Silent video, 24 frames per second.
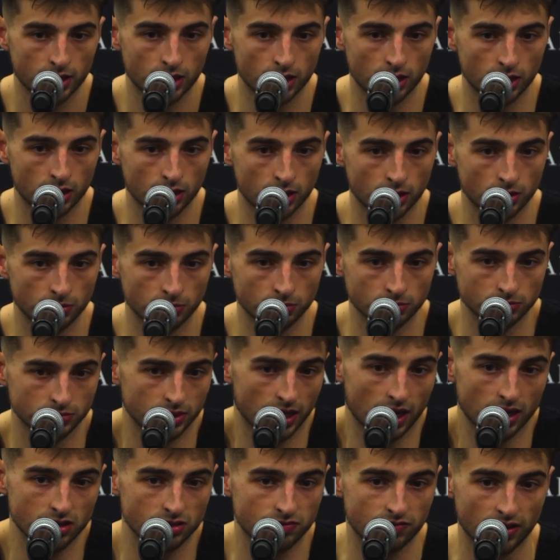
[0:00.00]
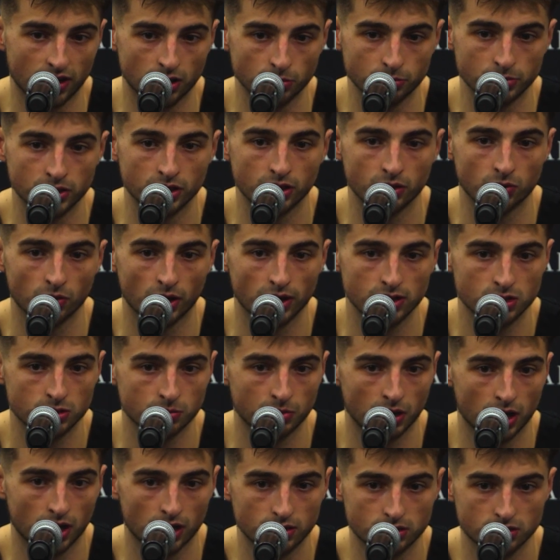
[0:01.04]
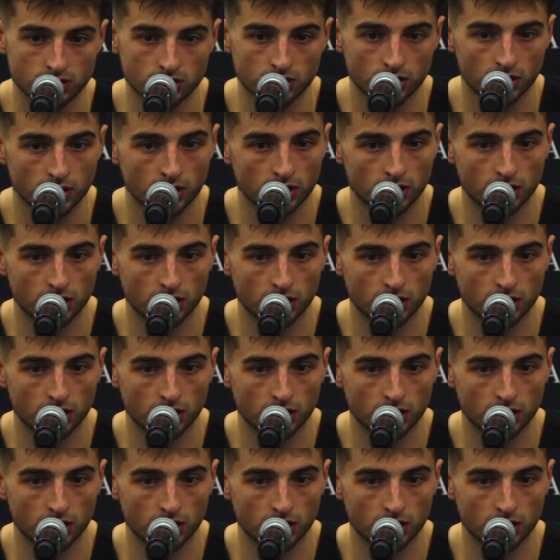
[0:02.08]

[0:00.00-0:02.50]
Guys found me in right spots.